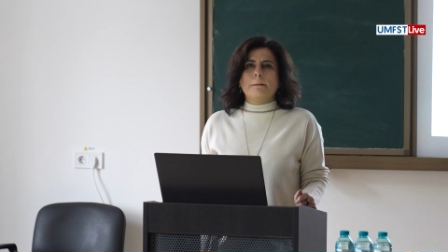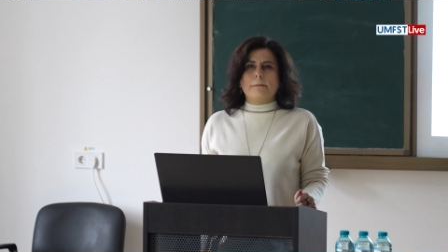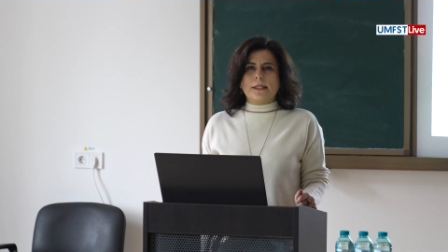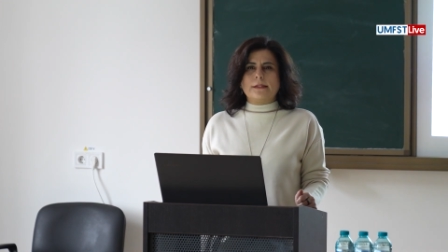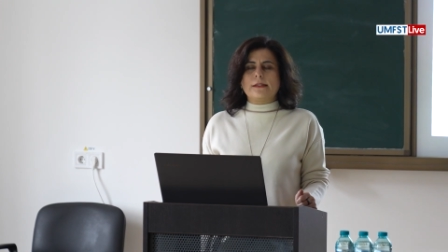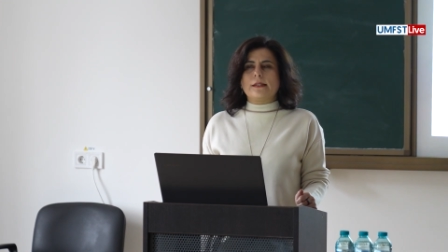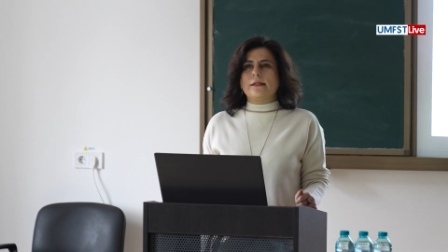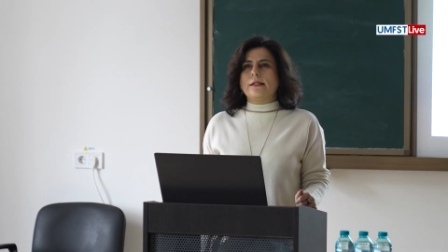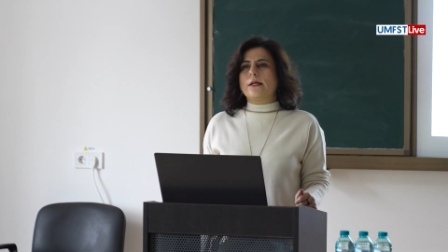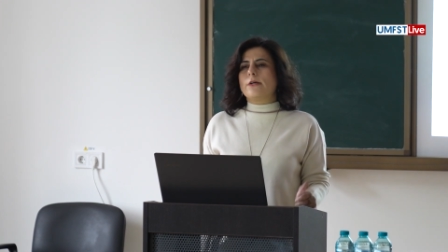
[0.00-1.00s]
but
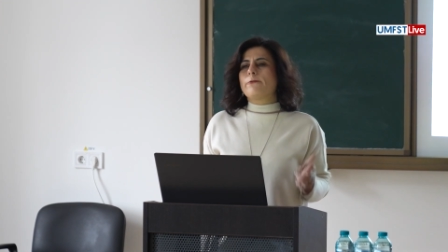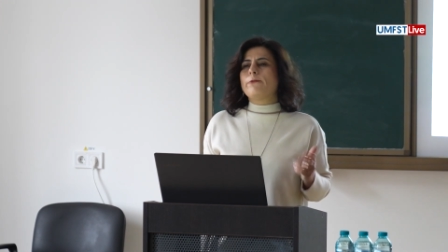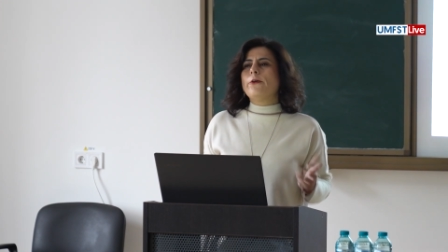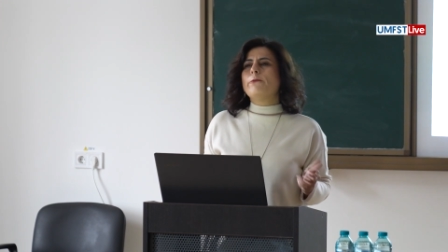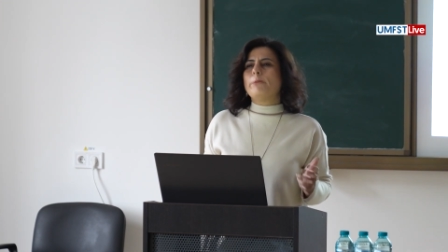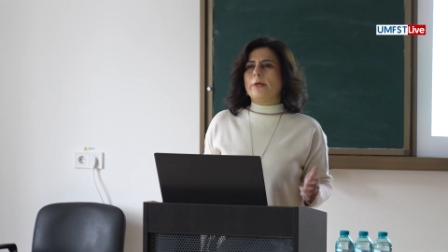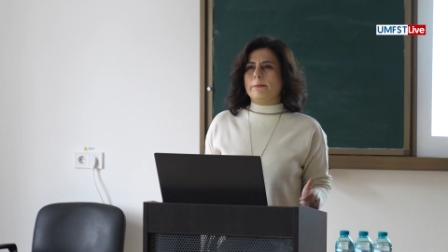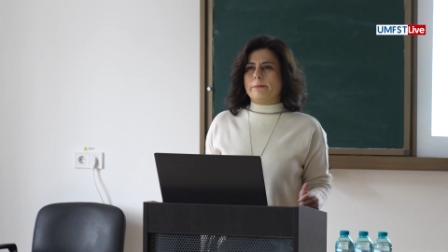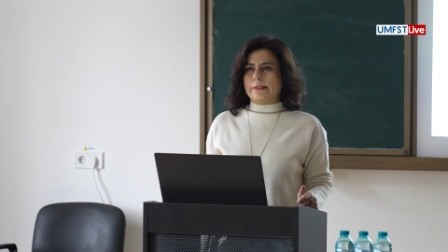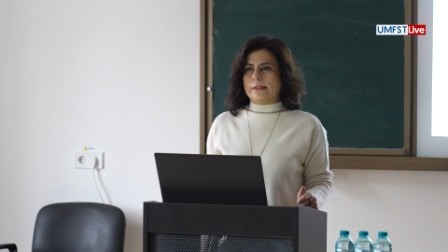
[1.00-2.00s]
there are few
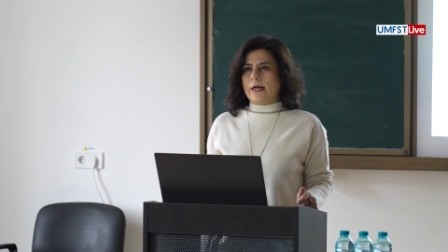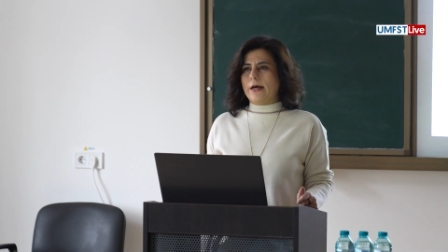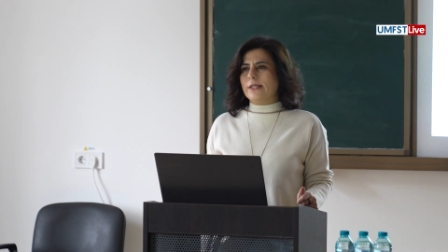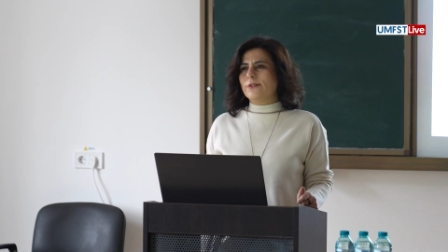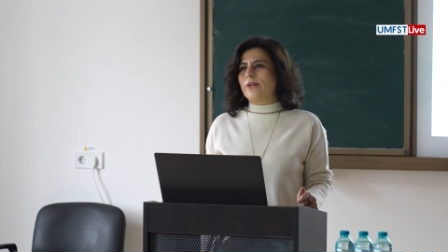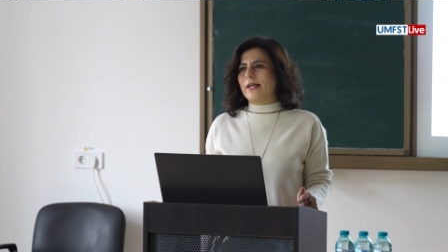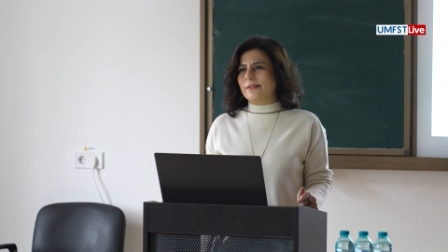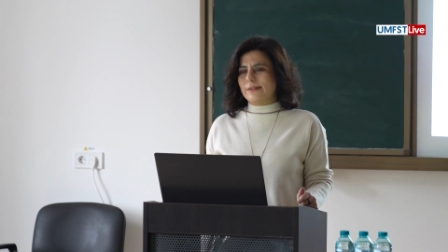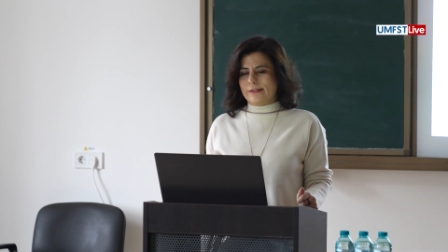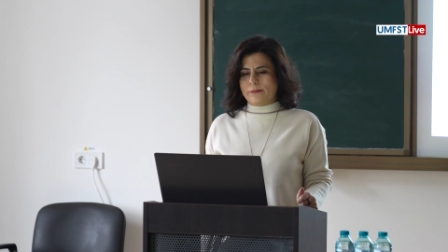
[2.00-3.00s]
people are
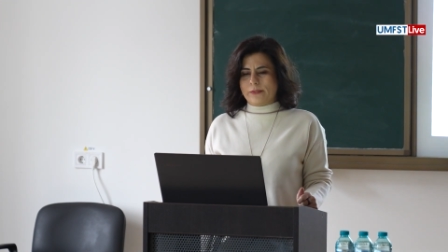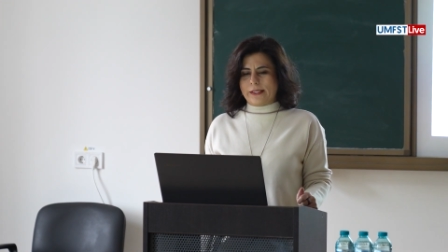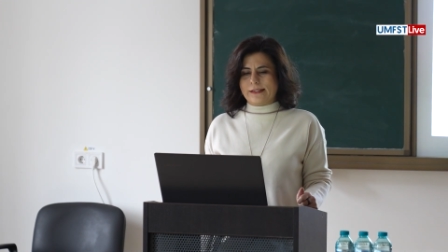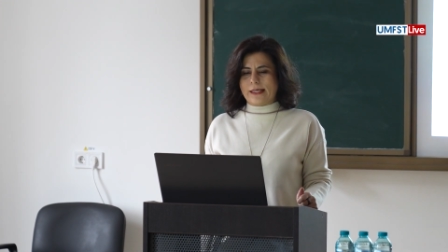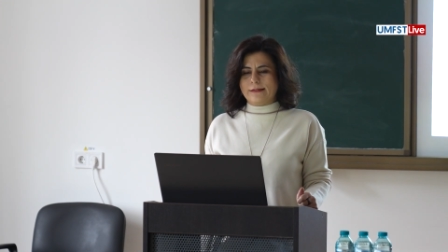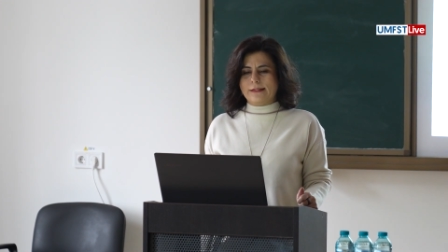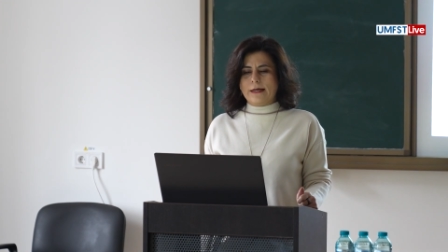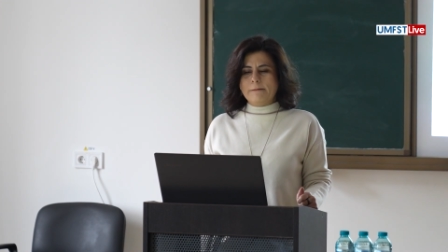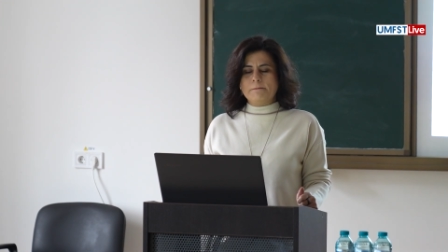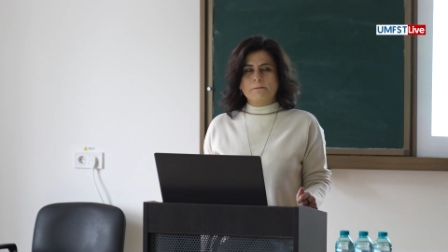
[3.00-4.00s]
interested in
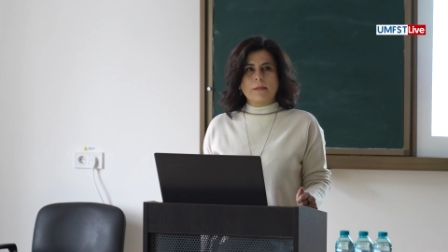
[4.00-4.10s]
placenta.